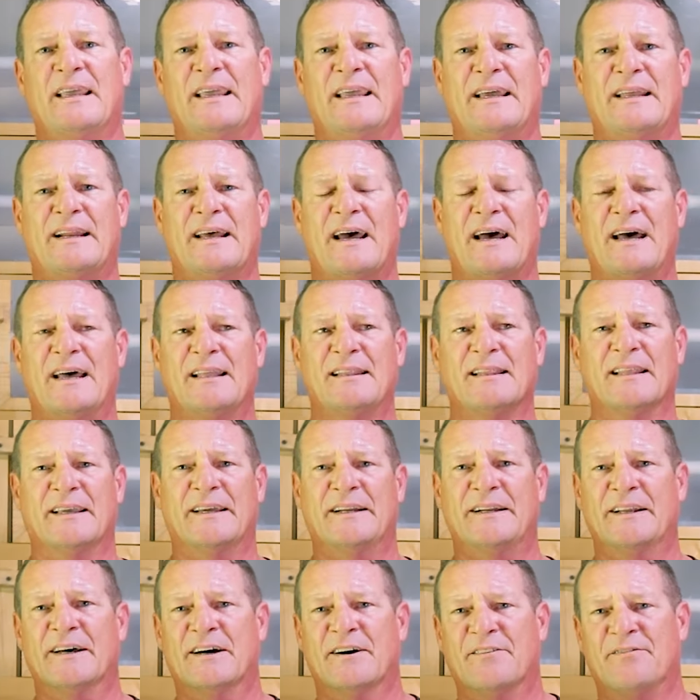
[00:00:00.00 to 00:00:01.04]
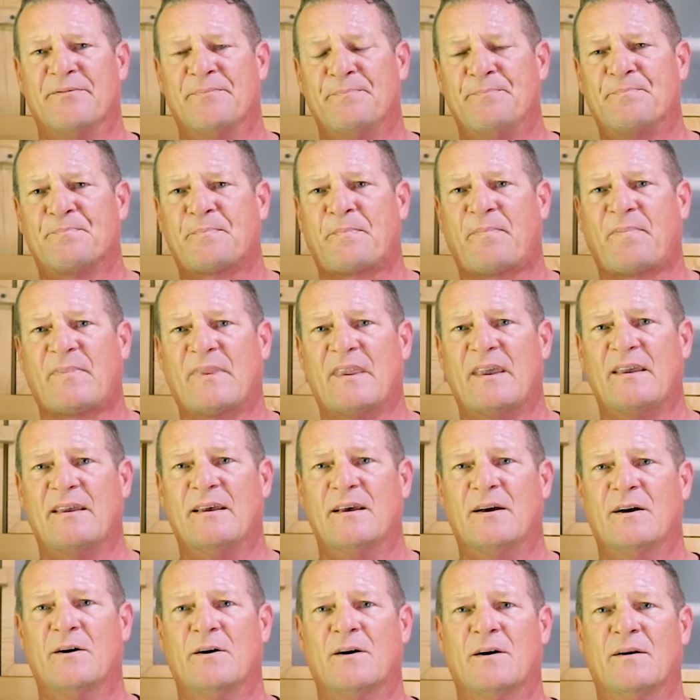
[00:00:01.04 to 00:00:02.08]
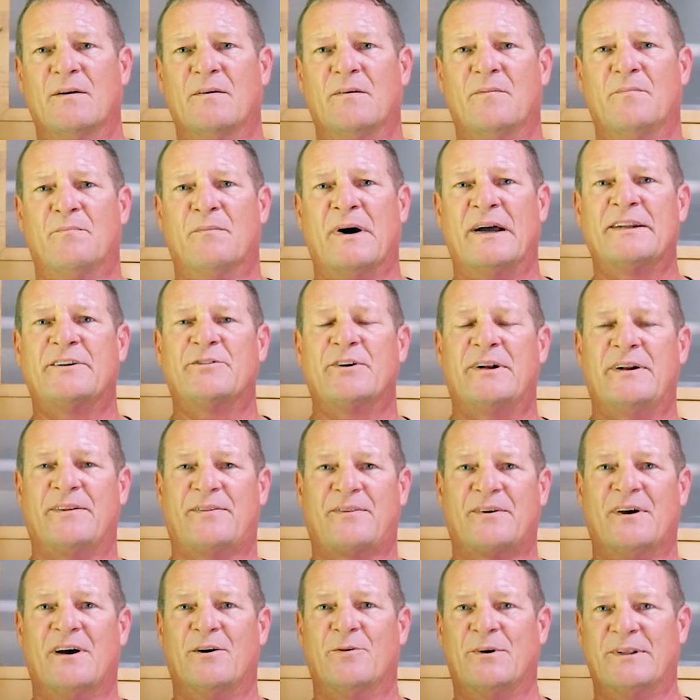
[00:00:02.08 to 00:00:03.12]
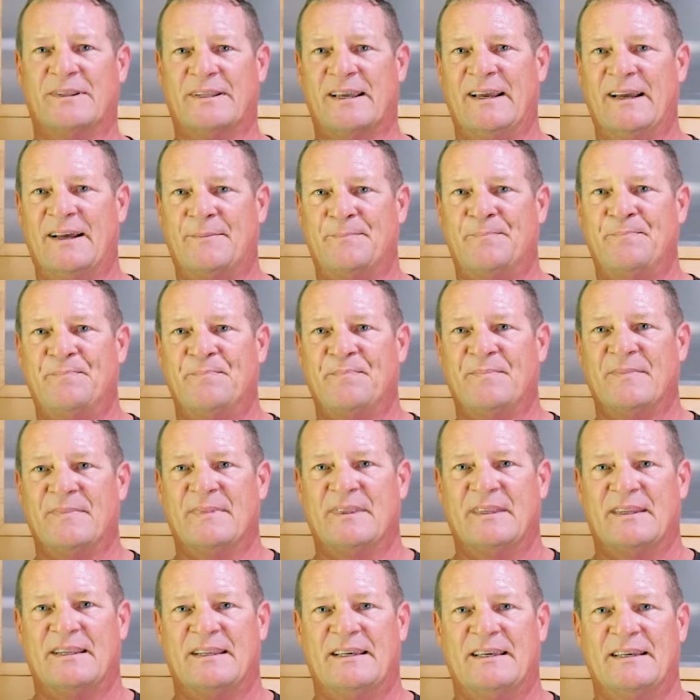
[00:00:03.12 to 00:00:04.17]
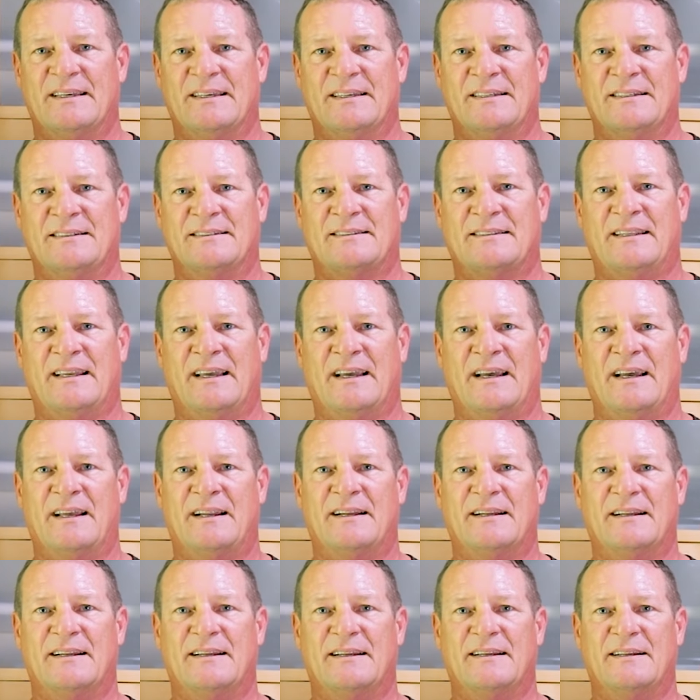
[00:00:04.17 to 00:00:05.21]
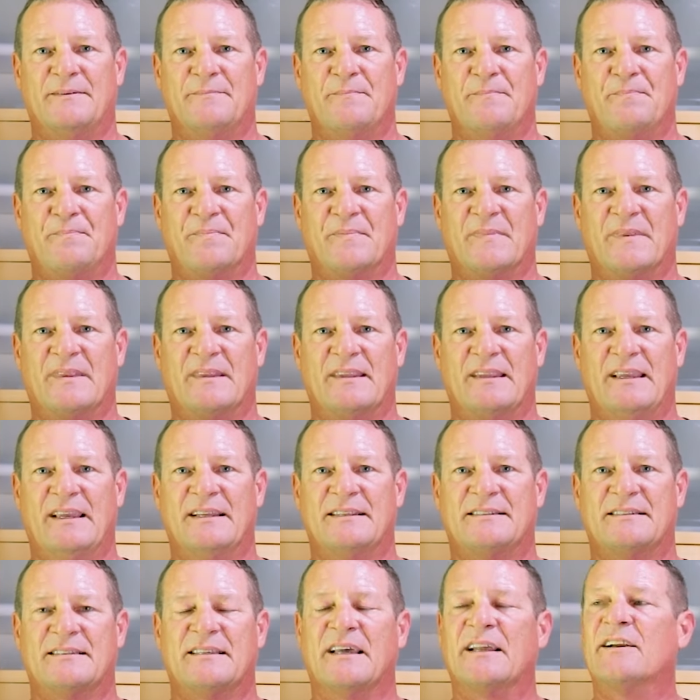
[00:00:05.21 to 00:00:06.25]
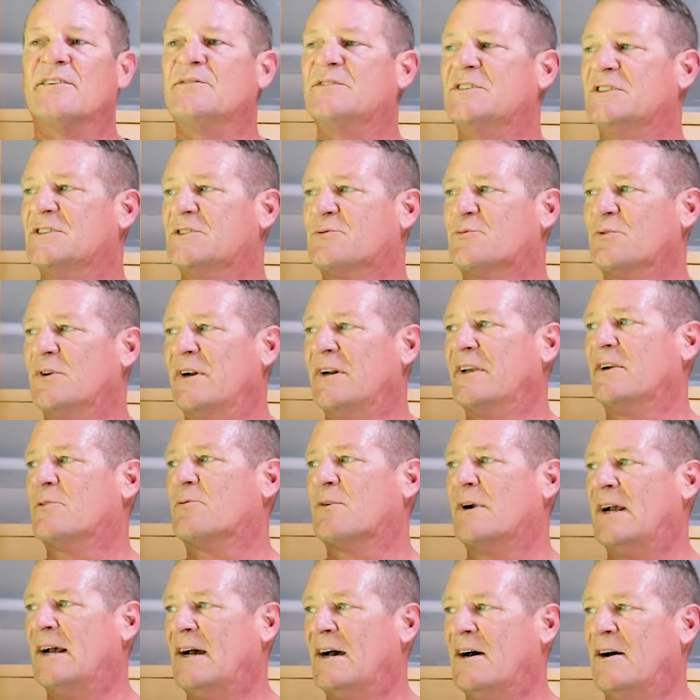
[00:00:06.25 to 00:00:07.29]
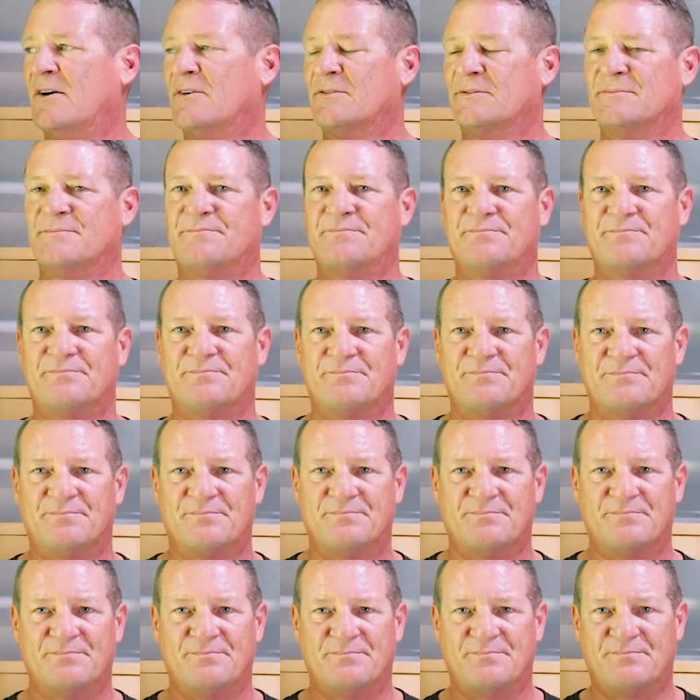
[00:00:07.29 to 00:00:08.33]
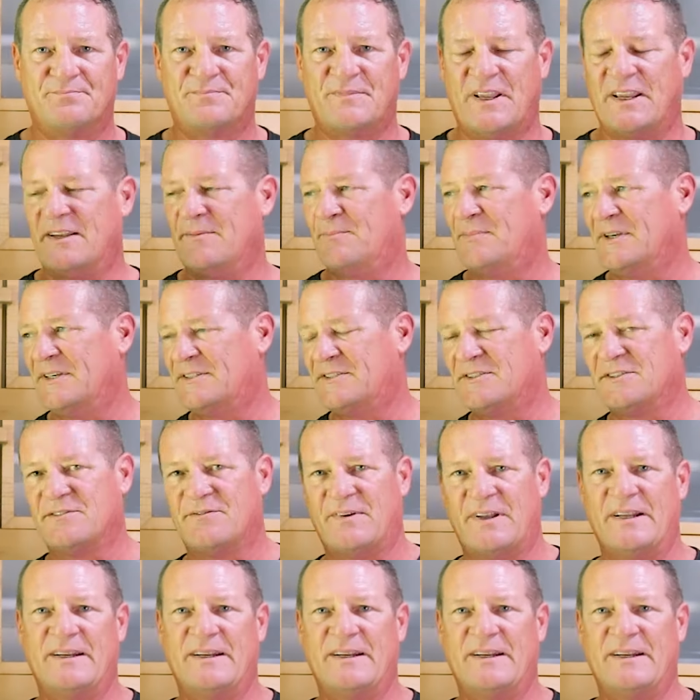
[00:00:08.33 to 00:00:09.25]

And oddly enough, my train of thought with that is that instead of just running around, taking pictures of